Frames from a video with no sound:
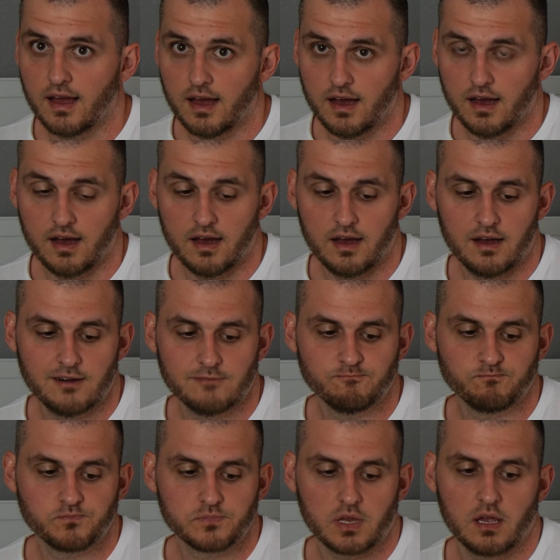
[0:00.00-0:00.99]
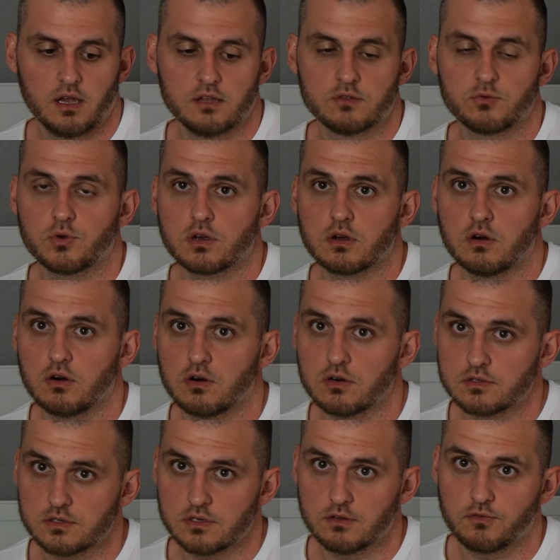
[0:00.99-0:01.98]
It
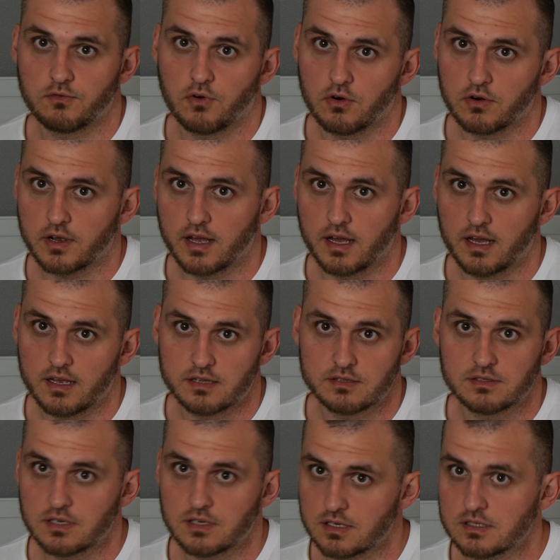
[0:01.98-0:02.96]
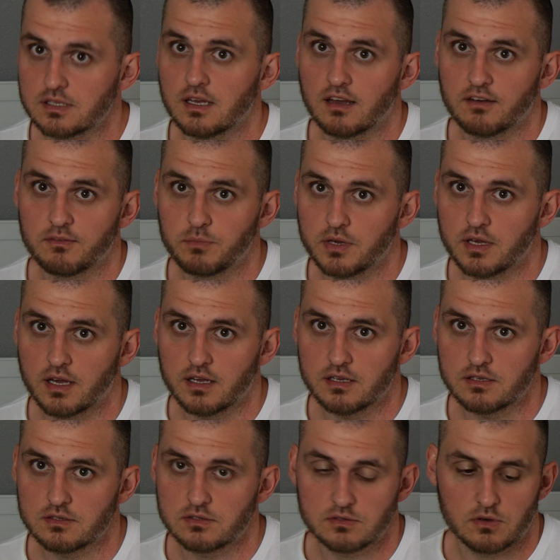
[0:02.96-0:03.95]
records in 4K and 60 FPS,
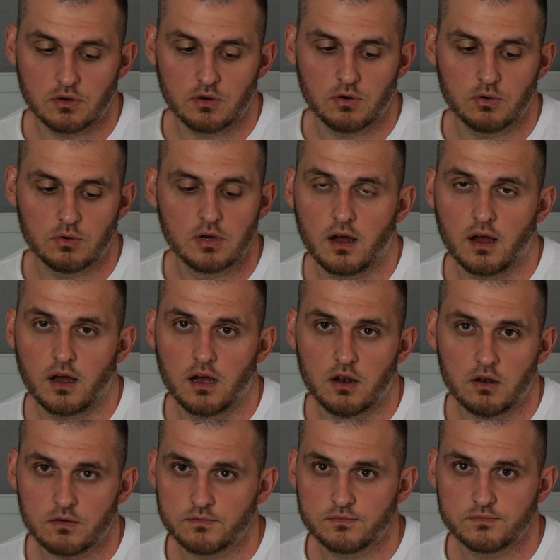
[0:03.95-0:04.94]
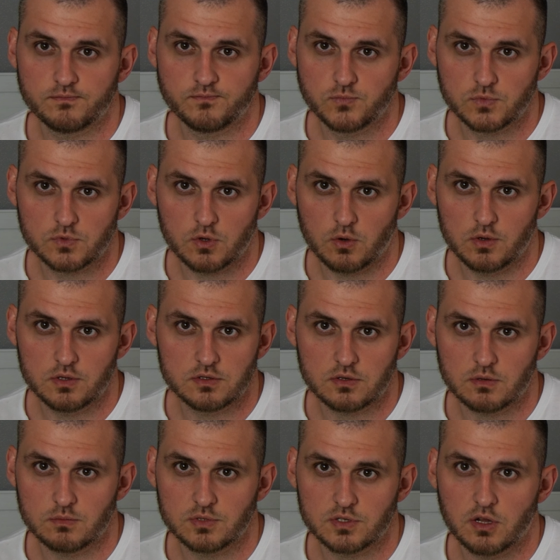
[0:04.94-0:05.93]
so I love doing
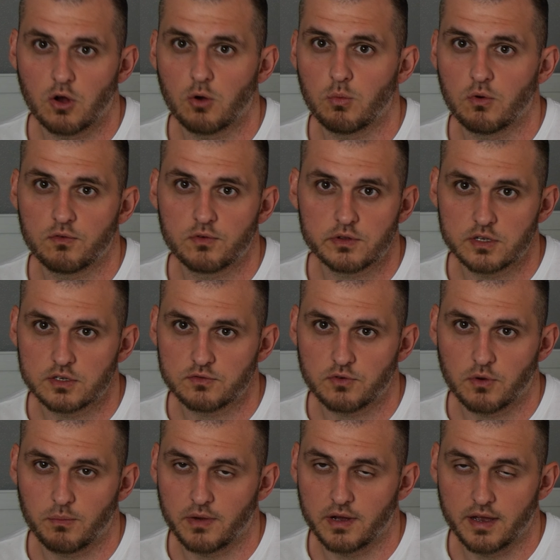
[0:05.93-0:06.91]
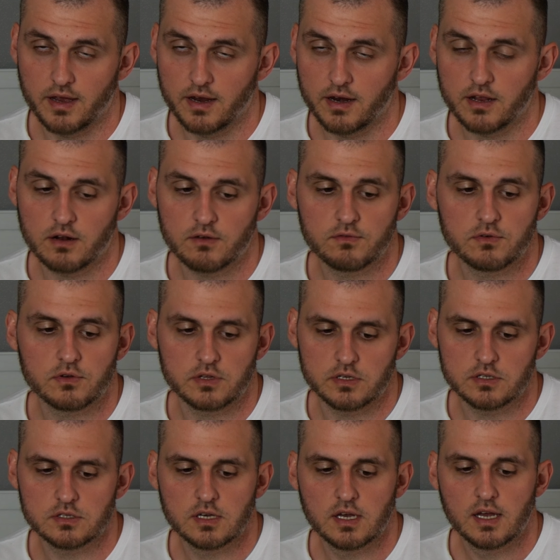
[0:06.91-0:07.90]
some slow-mo footage from my aerial
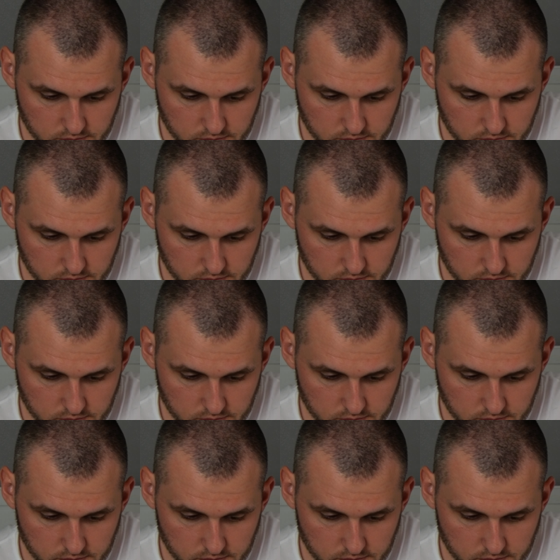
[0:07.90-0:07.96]
footage.